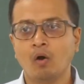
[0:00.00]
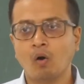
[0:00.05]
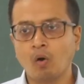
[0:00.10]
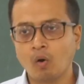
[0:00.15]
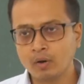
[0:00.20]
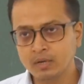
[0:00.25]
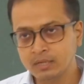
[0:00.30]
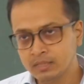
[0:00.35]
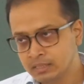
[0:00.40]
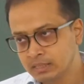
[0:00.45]

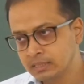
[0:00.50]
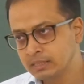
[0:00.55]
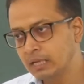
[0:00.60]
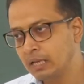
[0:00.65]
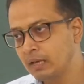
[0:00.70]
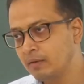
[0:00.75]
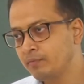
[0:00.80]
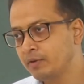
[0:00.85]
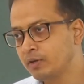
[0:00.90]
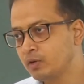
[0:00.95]
Or
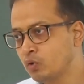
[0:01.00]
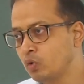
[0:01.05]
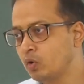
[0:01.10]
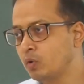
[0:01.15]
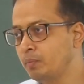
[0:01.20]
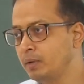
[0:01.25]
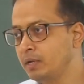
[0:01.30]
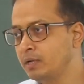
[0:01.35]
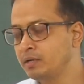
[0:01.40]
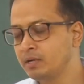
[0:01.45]
itself, it
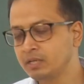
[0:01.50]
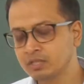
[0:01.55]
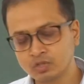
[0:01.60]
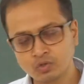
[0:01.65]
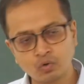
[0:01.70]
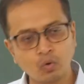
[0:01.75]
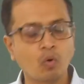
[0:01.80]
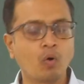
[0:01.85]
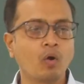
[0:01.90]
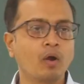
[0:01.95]
could be
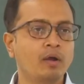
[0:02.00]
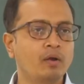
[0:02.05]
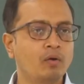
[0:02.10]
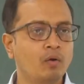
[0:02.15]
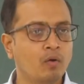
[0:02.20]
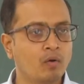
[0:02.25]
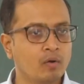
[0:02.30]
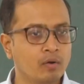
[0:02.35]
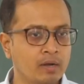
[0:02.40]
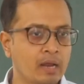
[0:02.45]
destroyed
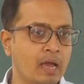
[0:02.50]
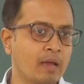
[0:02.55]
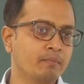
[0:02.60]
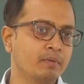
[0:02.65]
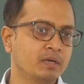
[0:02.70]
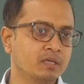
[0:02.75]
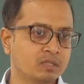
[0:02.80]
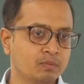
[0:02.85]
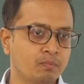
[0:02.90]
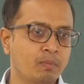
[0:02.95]
or
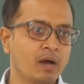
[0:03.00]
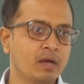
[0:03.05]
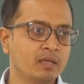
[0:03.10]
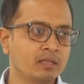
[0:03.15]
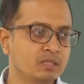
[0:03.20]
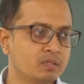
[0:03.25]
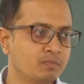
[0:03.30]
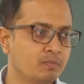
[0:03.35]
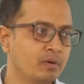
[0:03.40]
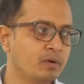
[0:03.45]
damaged by
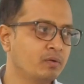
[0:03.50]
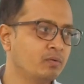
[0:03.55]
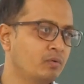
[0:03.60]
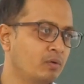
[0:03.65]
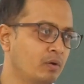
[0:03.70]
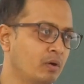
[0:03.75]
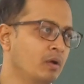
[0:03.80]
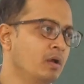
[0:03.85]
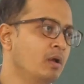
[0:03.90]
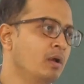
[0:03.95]
this
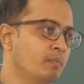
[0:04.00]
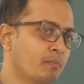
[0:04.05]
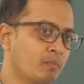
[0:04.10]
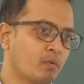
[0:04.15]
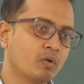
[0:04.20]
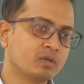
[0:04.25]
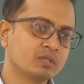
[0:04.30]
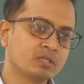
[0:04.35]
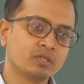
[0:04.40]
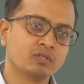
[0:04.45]
particular
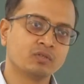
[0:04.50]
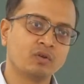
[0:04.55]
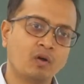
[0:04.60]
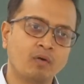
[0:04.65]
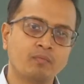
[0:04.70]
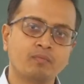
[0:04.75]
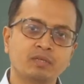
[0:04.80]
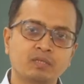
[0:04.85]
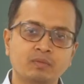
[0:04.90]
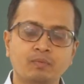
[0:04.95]
process
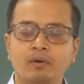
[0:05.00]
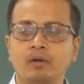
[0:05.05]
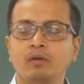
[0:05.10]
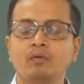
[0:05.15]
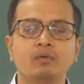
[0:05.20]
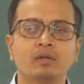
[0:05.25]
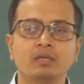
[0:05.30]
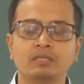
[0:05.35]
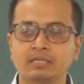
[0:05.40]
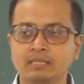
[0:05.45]
of this
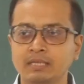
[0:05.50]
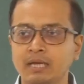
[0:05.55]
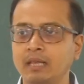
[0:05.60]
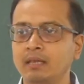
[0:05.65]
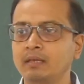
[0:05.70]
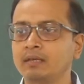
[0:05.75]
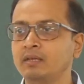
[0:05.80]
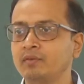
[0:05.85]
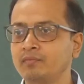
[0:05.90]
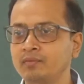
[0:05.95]
particular
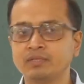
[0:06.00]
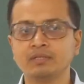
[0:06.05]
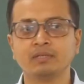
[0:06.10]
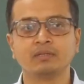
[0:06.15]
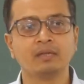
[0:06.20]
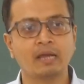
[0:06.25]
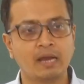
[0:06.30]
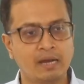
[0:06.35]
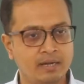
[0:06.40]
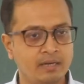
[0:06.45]
cell division
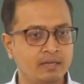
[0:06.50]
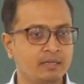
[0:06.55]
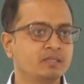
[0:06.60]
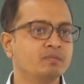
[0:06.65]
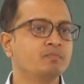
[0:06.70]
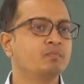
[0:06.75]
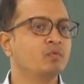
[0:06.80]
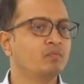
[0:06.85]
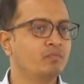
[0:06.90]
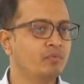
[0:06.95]
as it
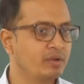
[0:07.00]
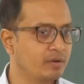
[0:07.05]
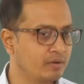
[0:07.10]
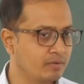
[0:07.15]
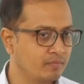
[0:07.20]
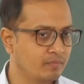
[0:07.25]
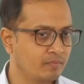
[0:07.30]
is moving.